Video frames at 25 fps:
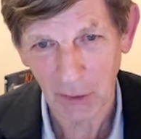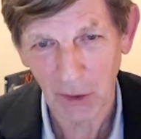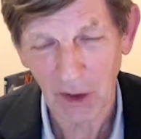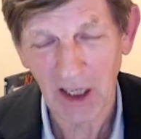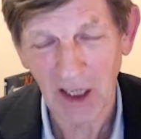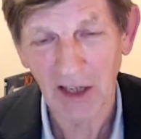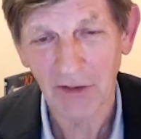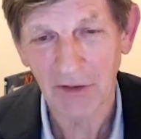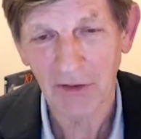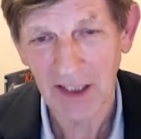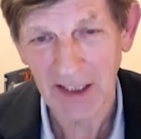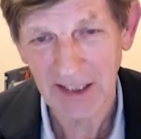will
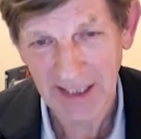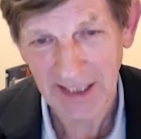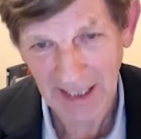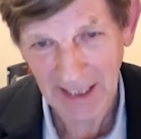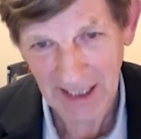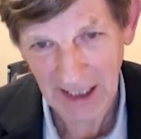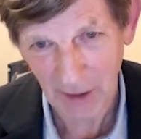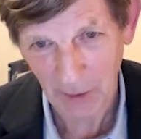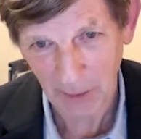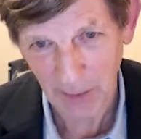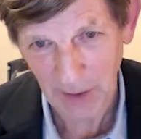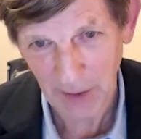have their
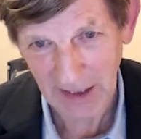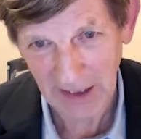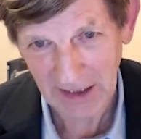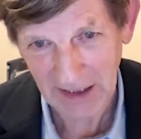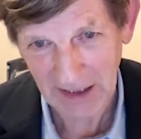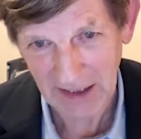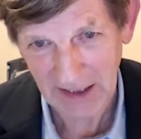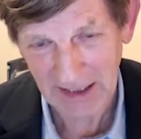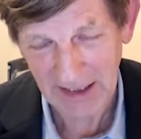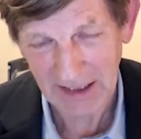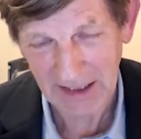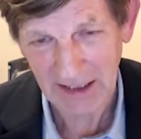
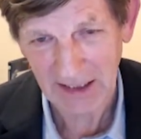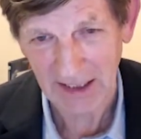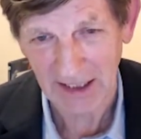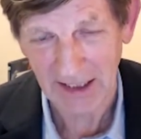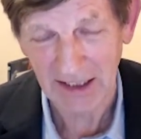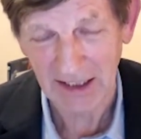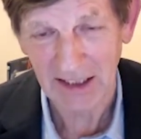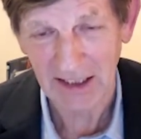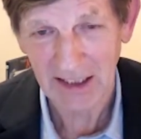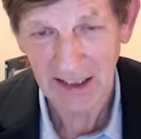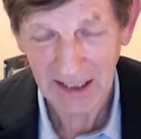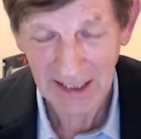databases
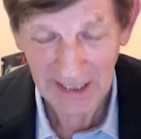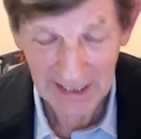and